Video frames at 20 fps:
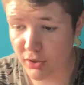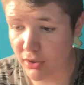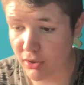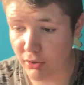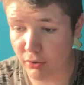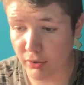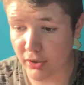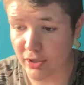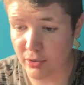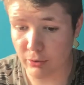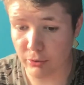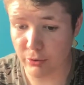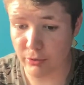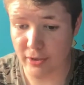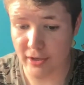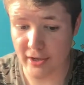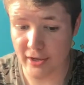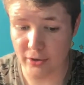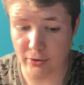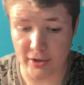who
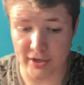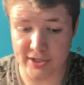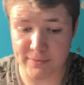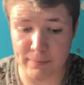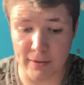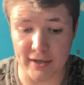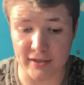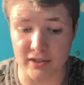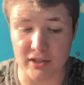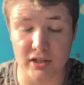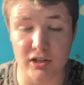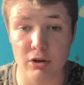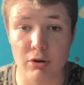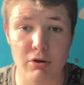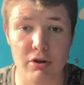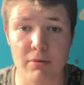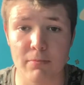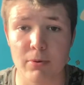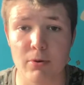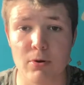expected
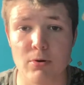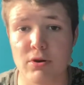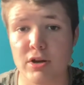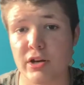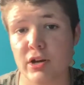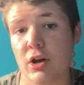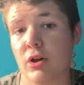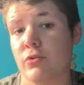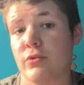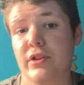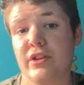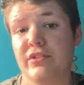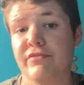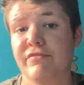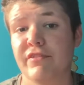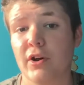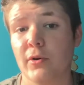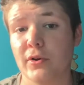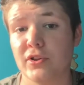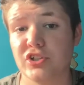Logan Paul can only
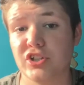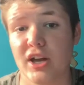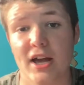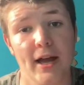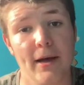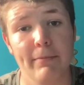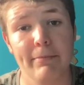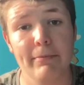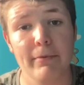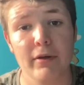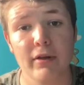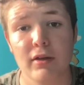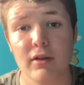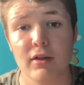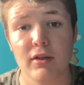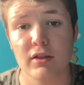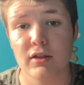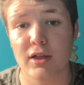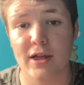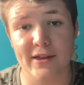throw a jab?
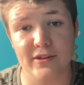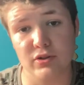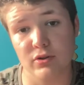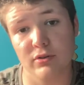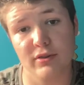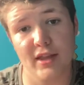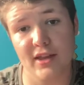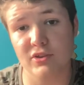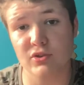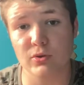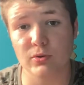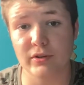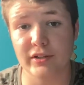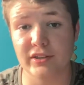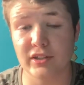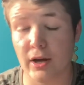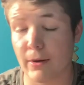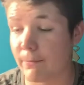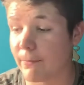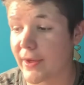That's all he
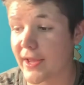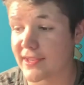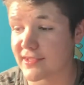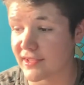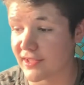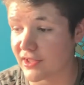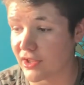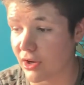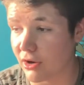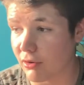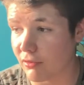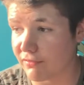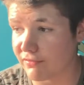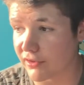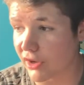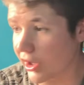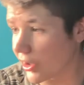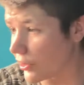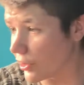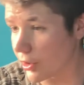done basically the whole
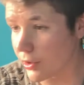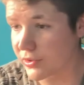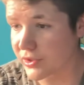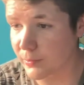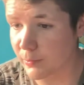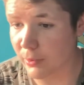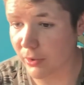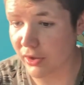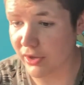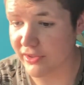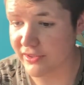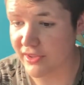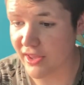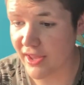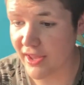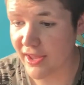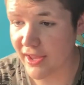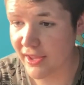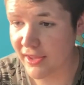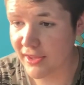fight. No surprise
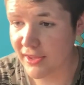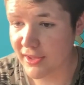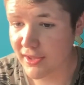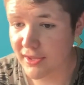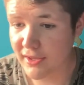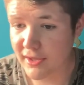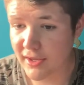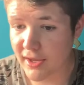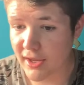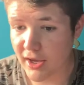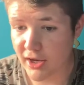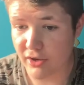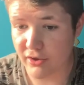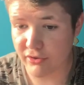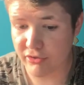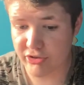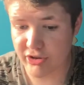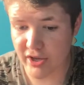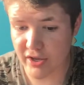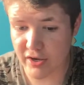there.
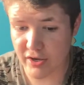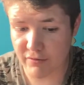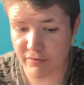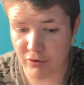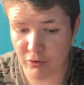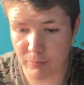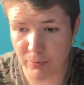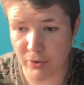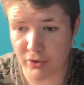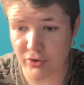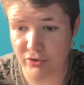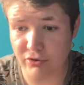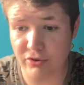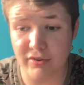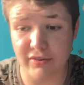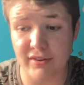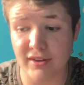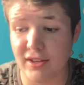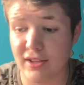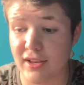Because he ain't a real boxer,
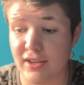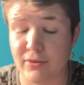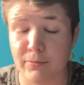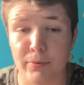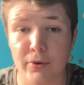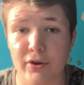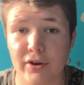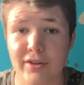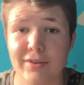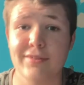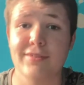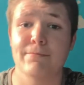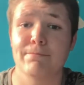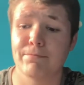is he? And let's be honest,